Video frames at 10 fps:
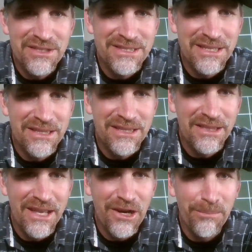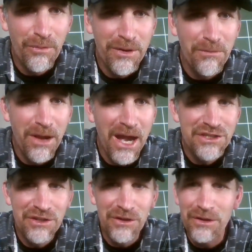just didn't let our boy
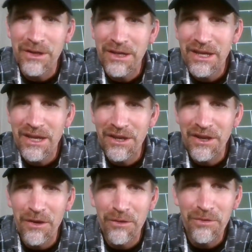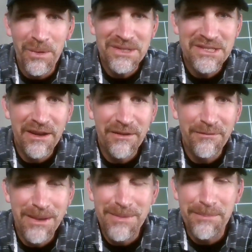Roger. You know, there wasn't enough
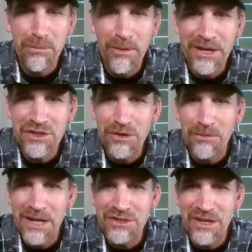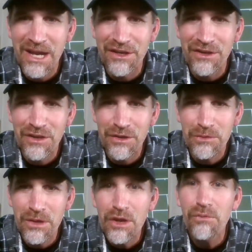maybe pressure. Roger kind of
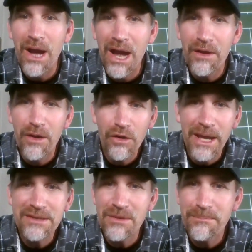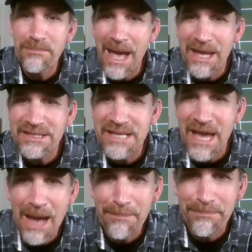knew. Ro- okay, so Matt is
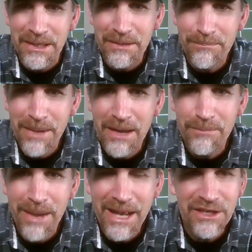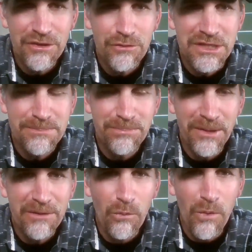happy. Matt, Matt, can you
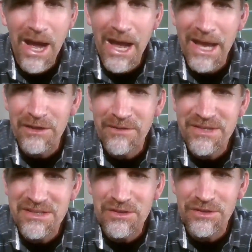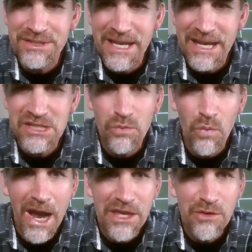explain why? Can you give us a little text
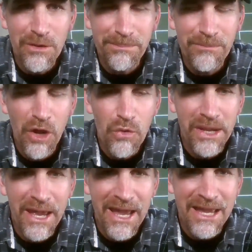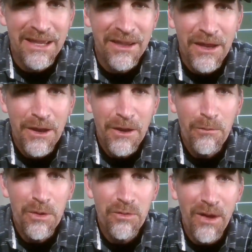why you are okay
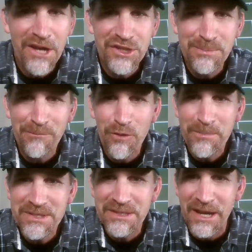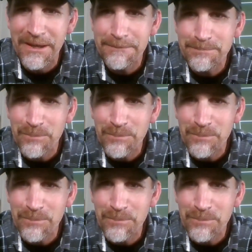with Roger's performance tonight?